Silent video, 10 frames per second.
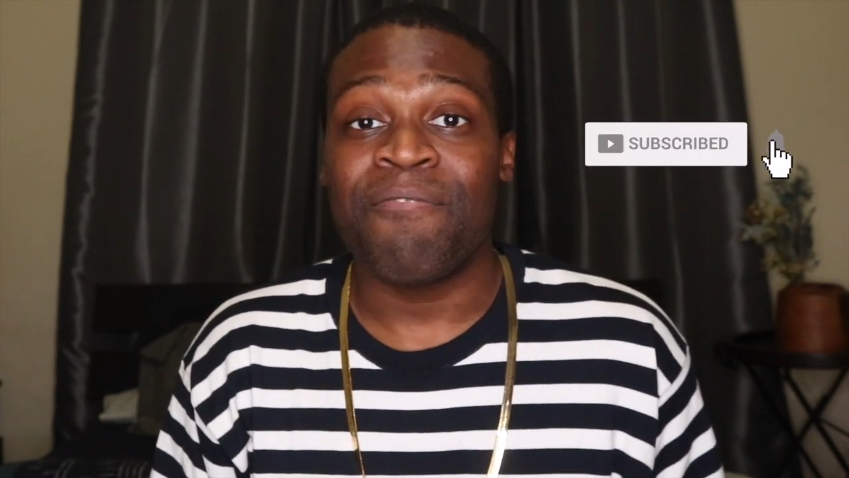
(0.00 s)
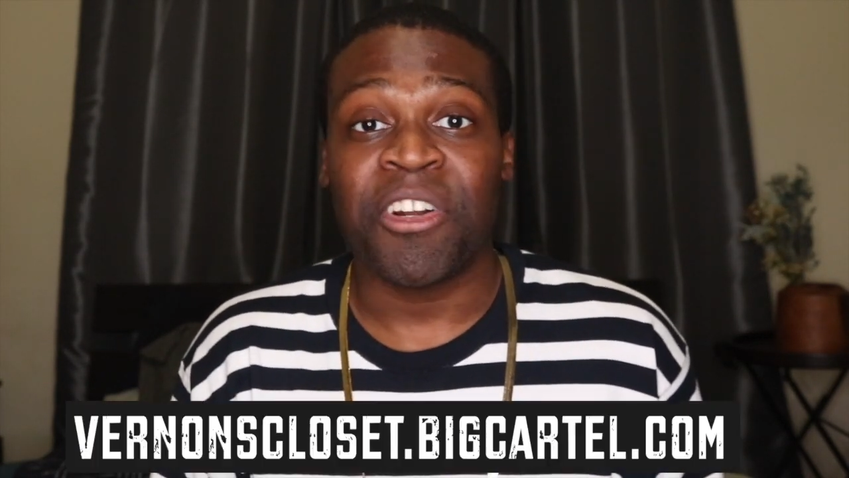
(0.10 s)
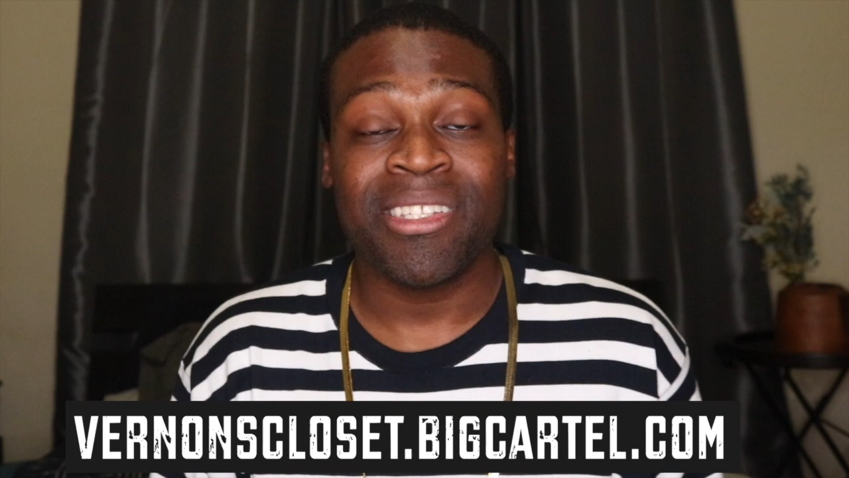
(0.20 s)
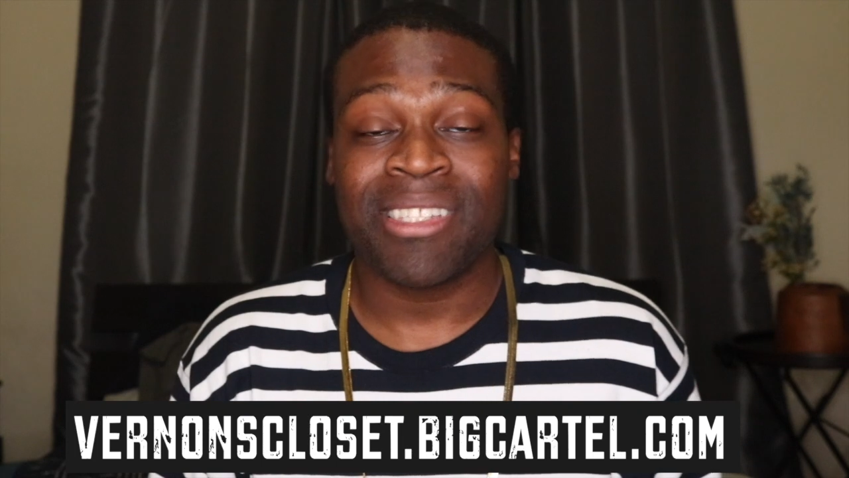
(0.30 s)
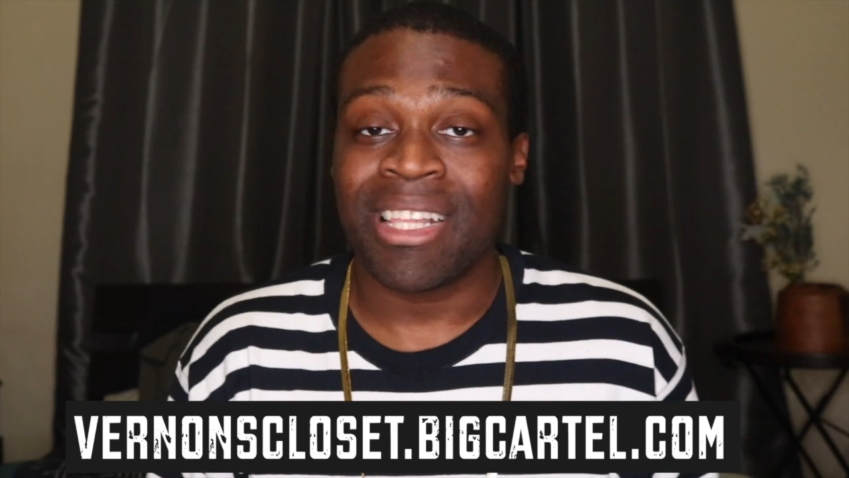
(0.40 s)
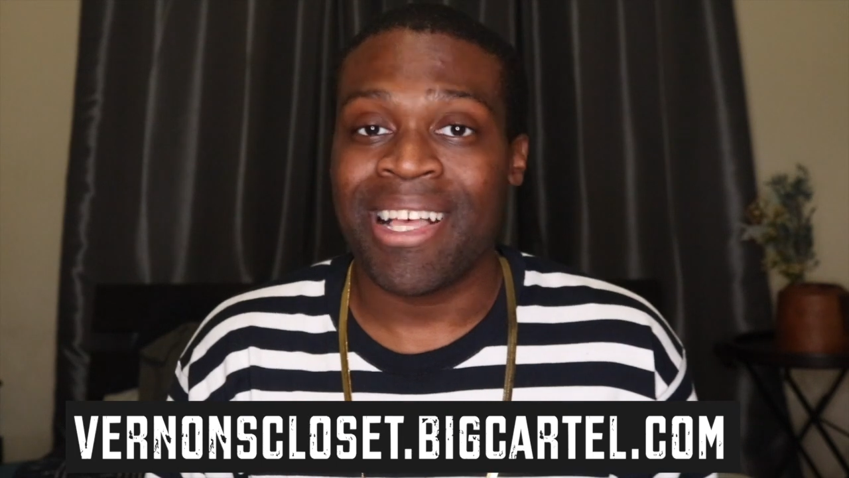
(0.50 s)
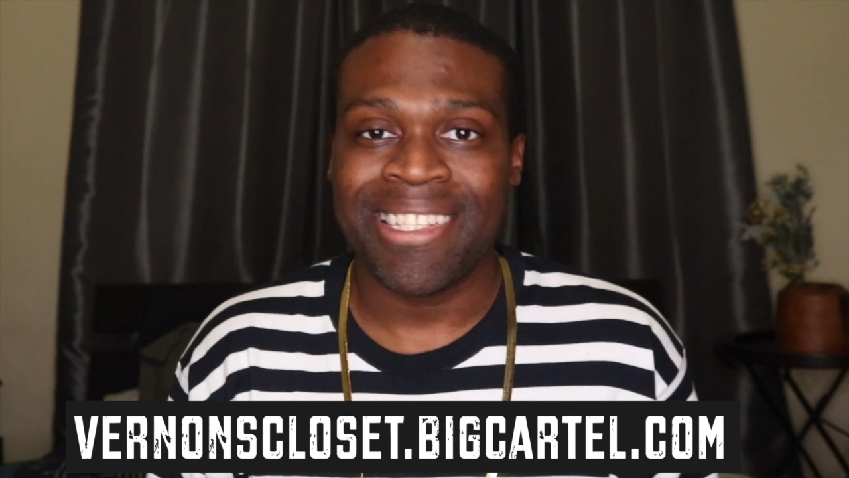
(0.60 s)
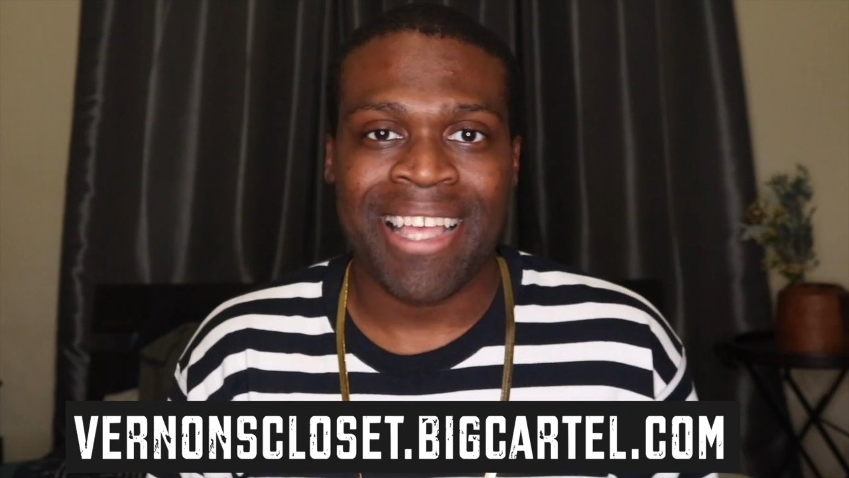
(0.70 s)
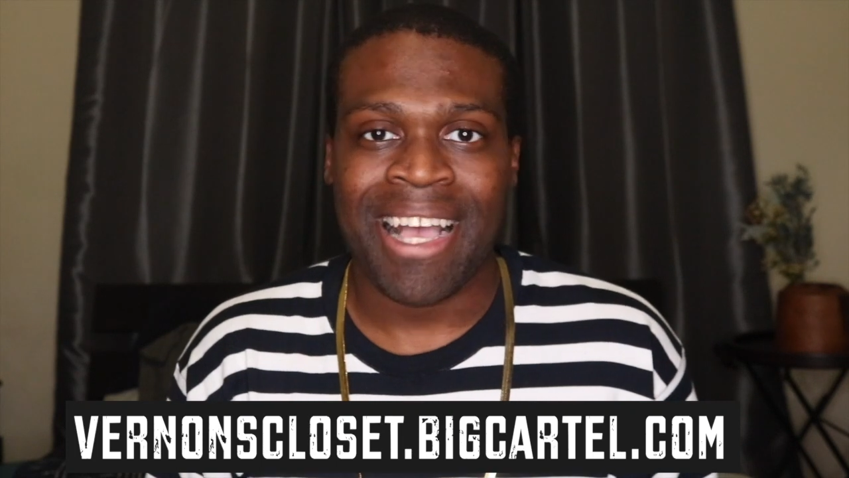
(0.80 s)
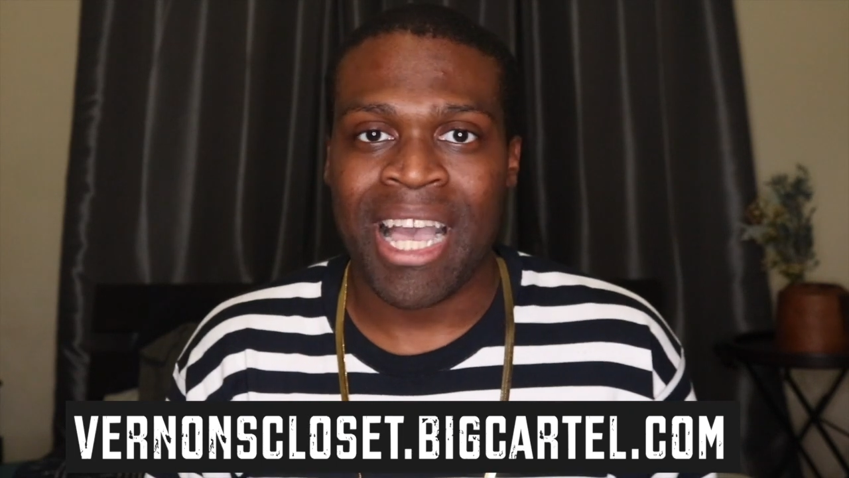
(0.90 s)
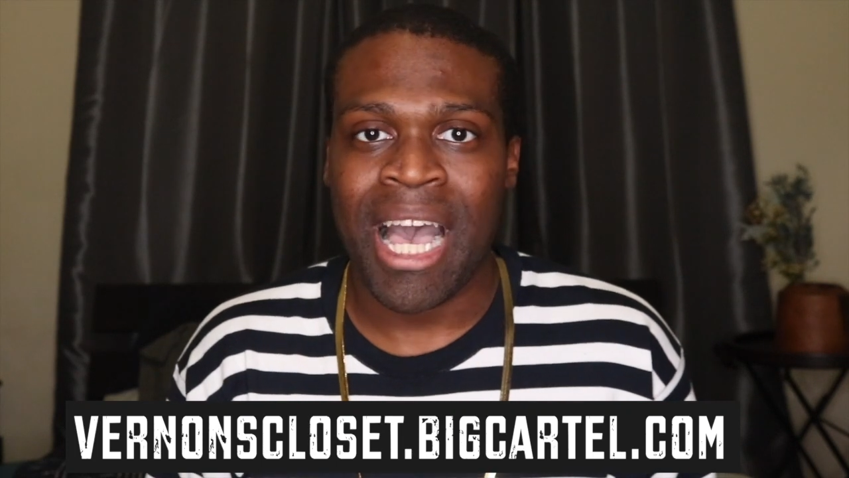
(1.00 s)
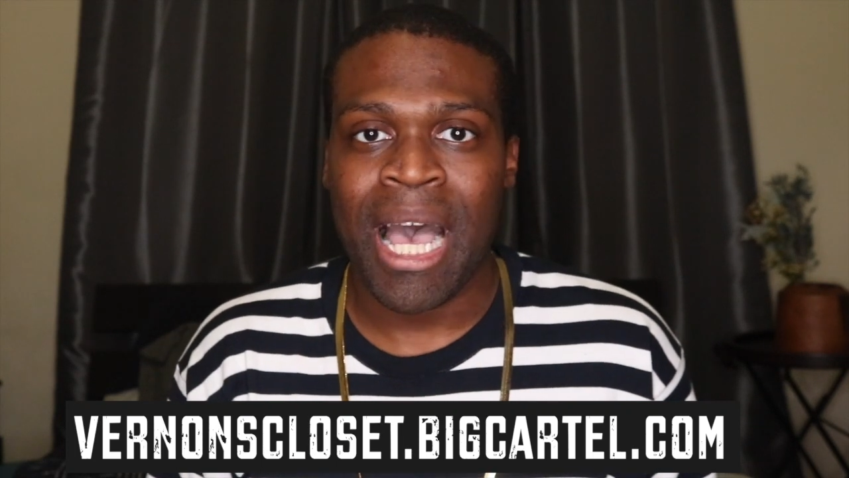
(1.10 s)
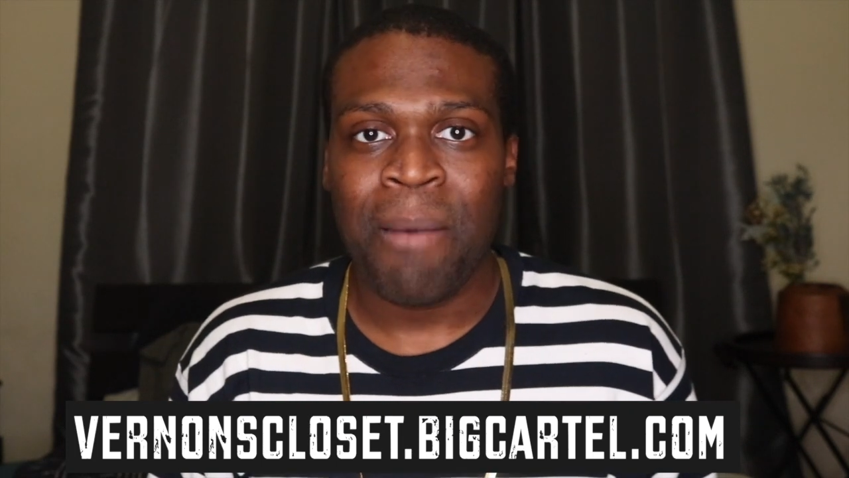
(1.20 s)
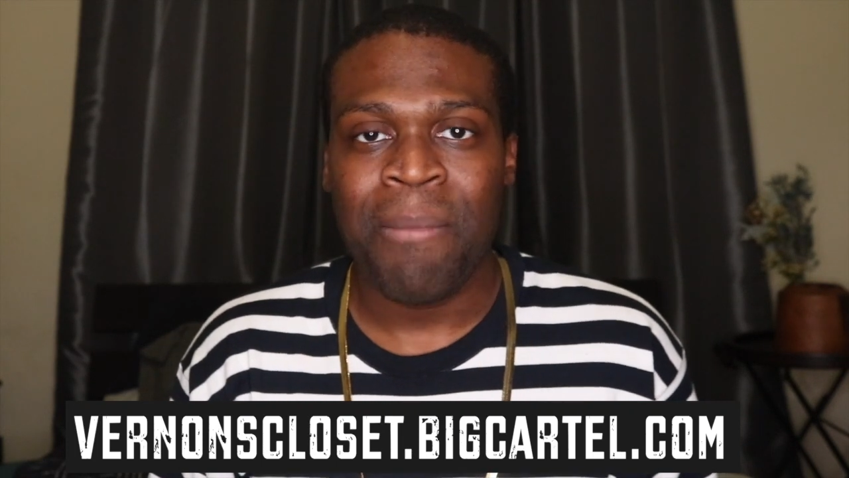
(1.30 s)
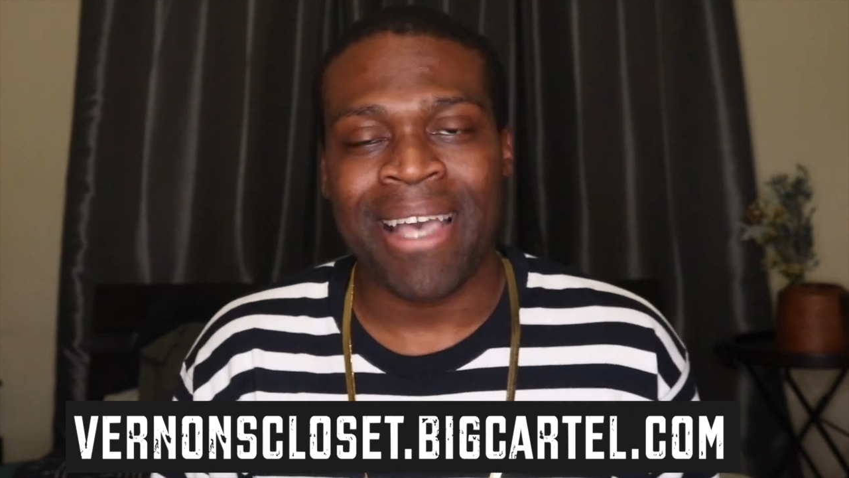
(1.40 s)

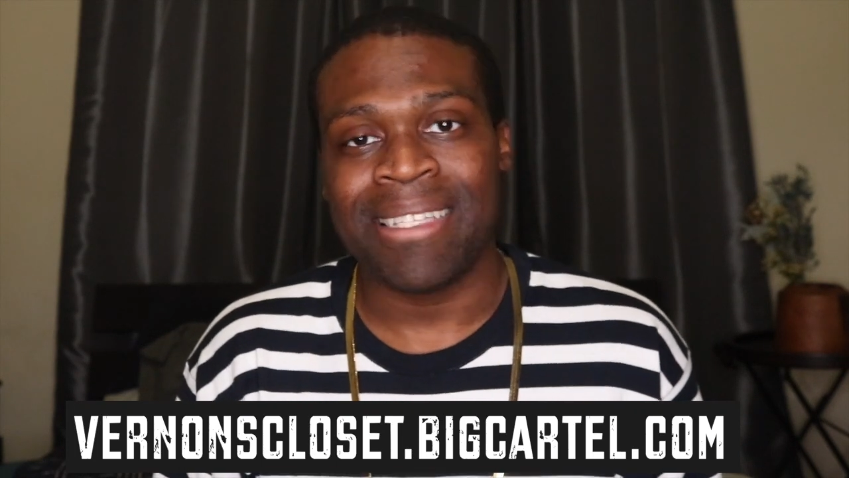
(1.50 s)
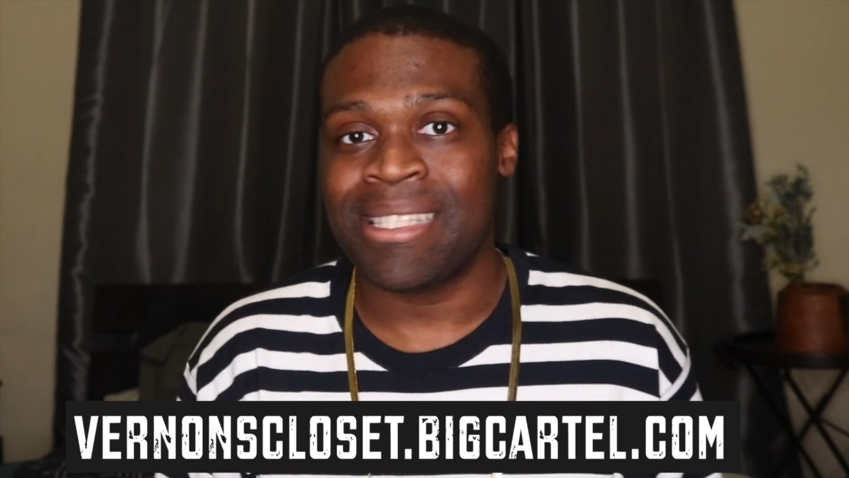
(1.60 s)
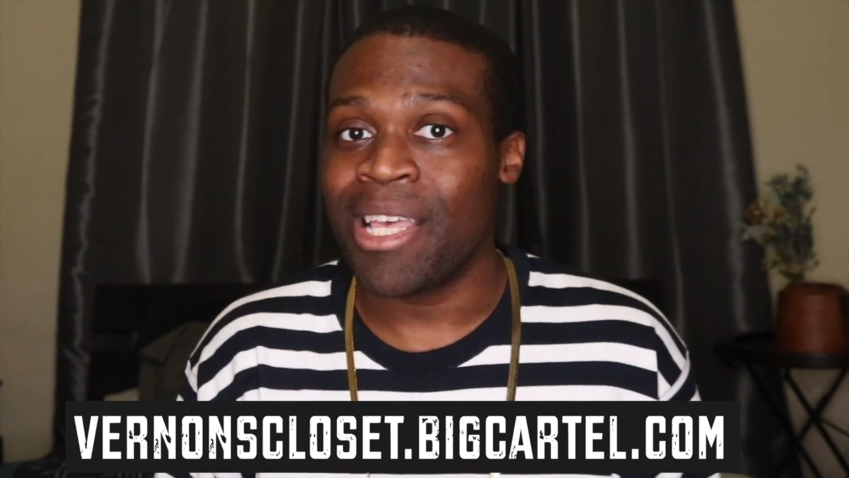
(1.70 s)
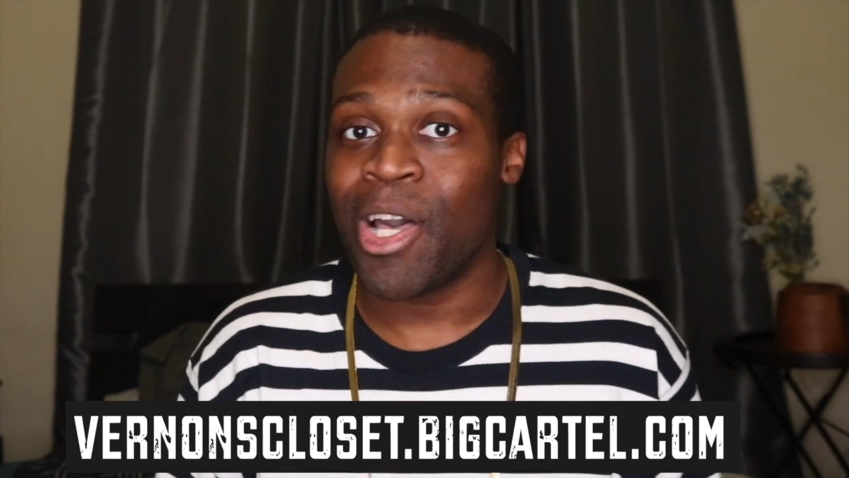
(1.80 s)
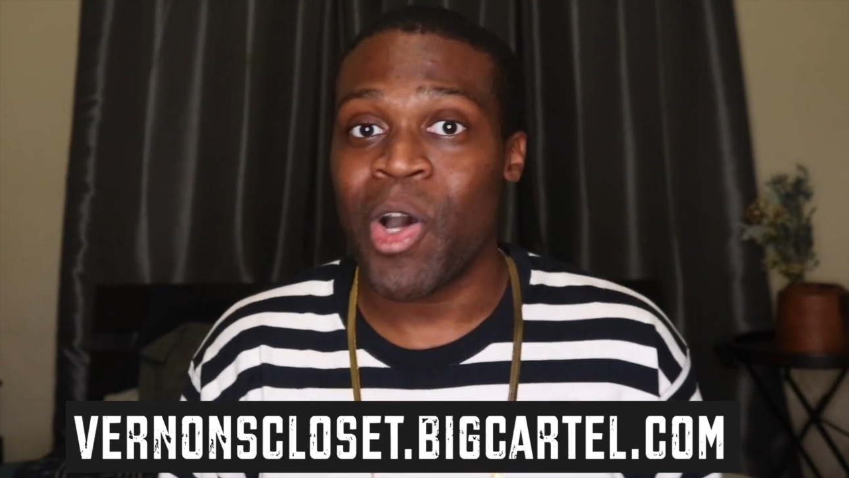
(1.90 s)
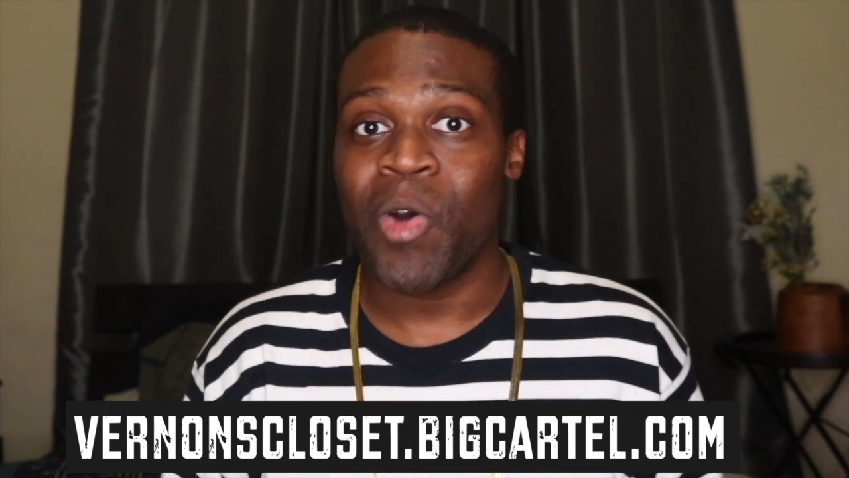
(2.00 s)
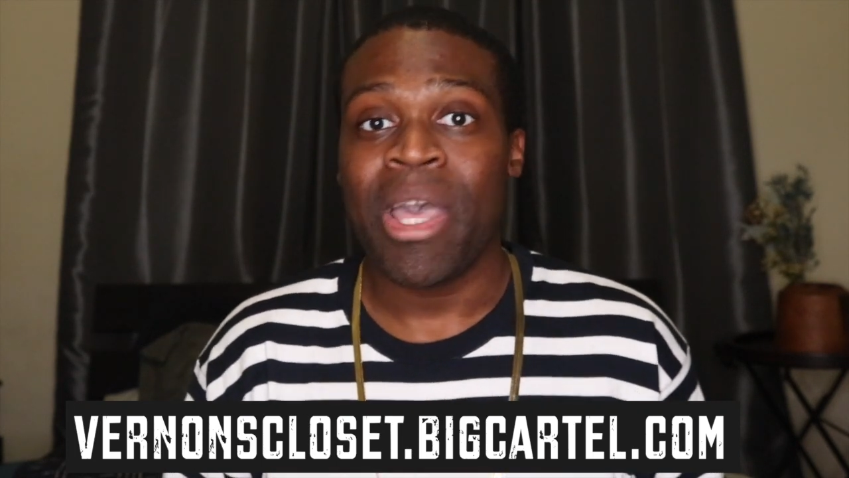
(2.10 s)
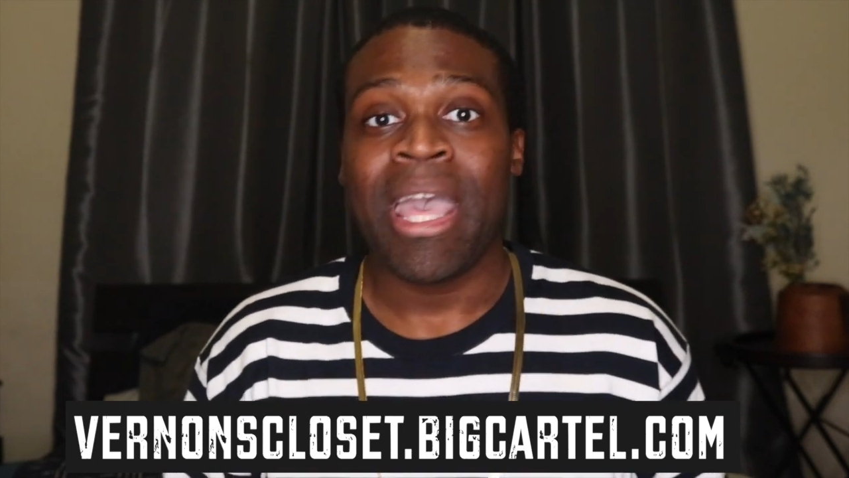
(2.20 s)
vernonscloset.com. I sell